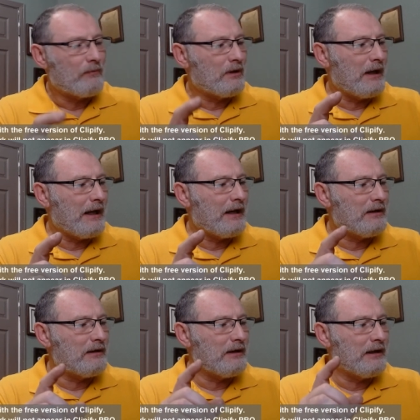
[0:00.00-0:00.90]

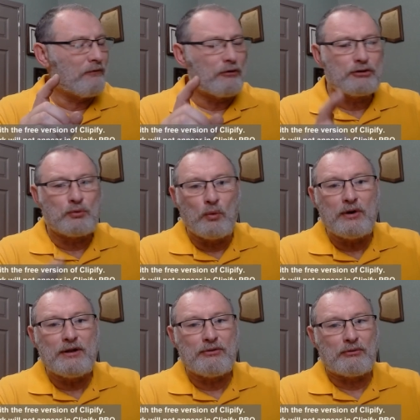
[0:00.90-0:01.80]
and in verse
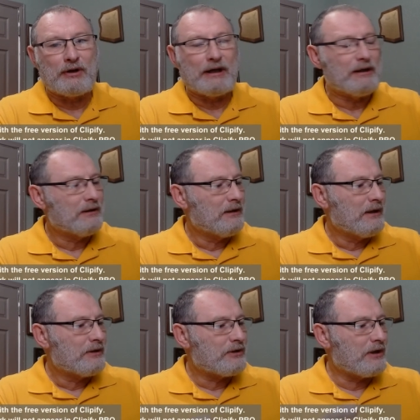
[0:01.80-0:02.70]
23
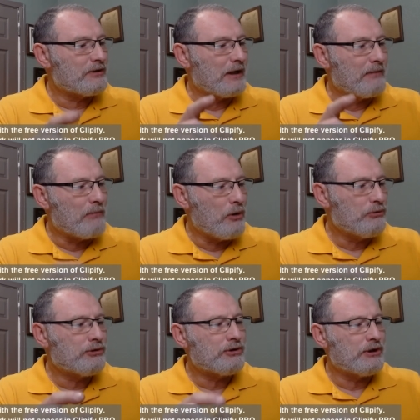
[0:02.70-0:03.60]
says, And
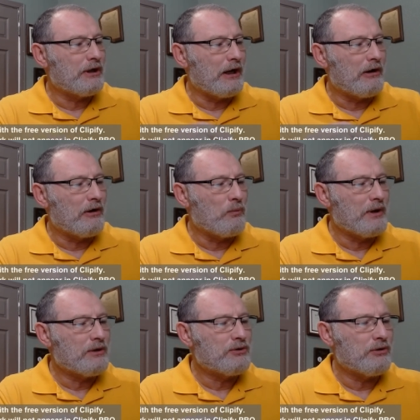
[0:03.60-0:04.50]
Moses and Aaron
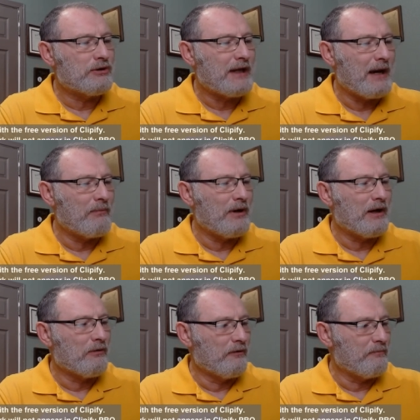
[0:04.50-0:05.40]
went into the
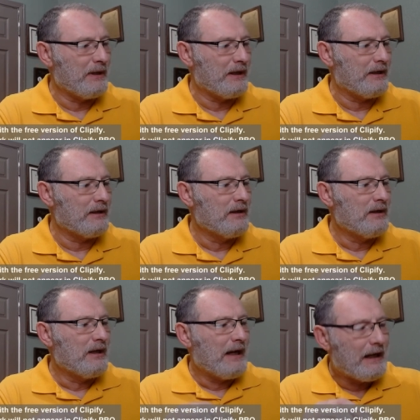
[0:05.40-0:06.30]
tabernacle of meeting
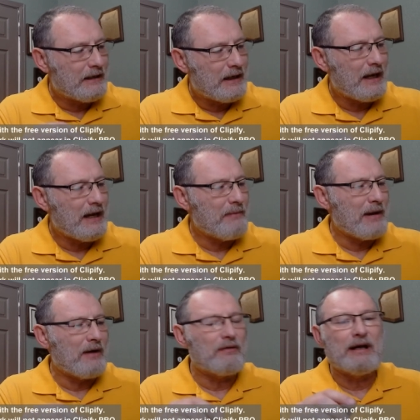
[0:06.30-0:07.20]
and came
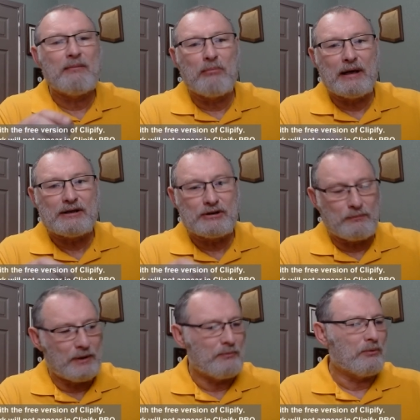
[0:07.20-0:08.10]
out and blessed the
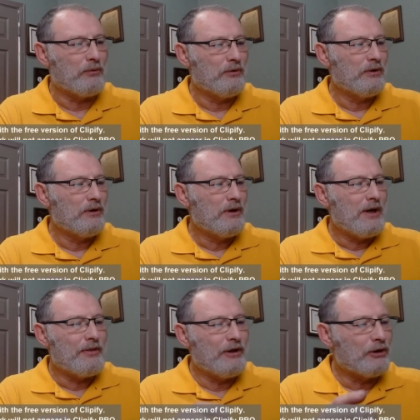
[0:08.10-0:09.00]
people.
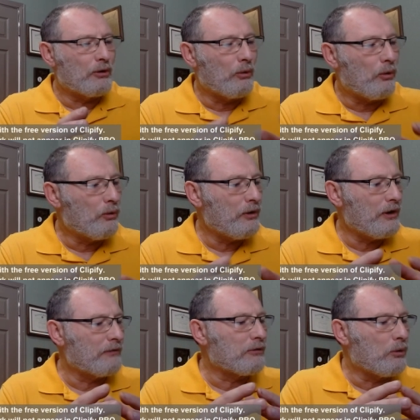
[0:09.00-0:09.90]
Then the glory
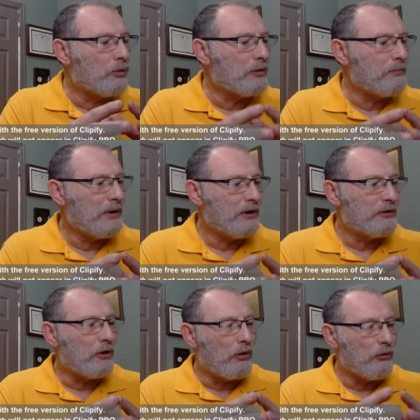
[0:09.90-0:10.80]
of the Lord appeared to
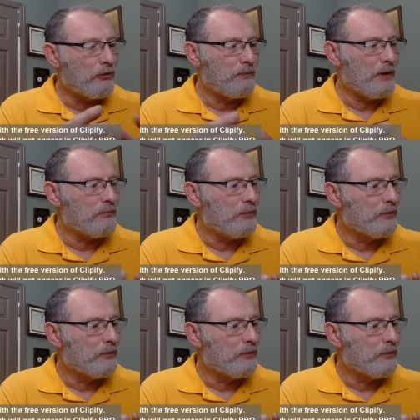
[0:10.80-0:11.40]
all the people.